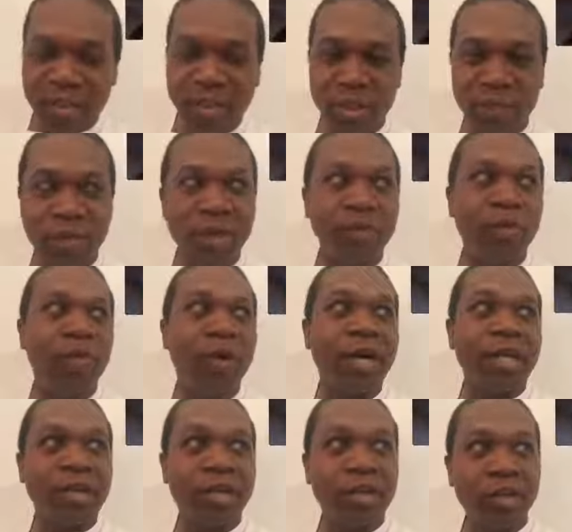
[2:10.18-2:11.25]
to the people
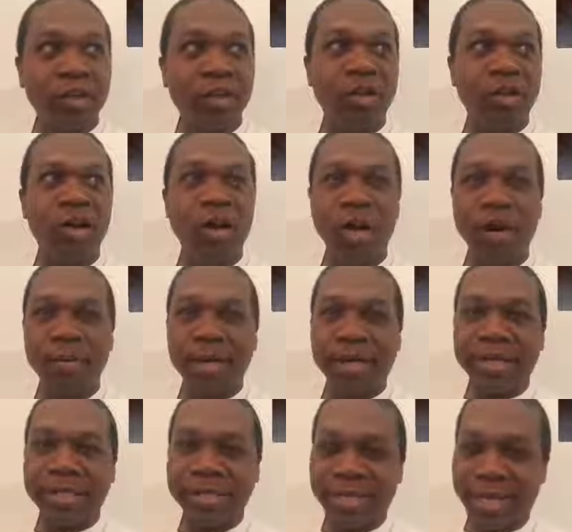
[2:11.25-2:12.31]
what
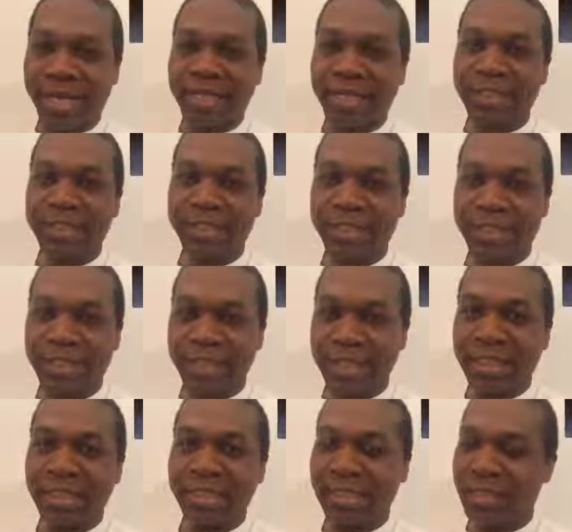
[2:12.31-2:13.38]
carbon tax
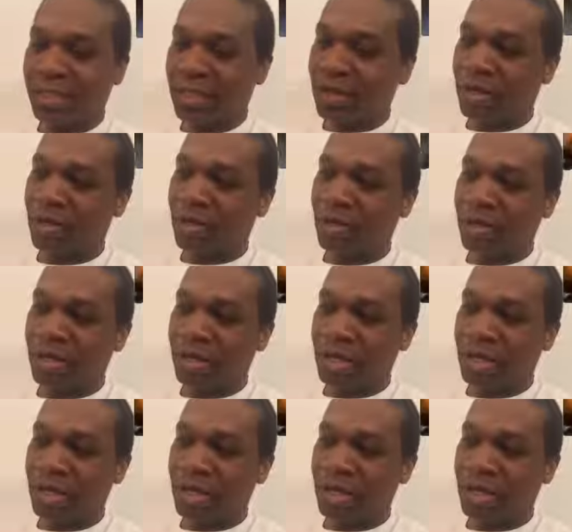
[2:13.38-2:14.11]
is, or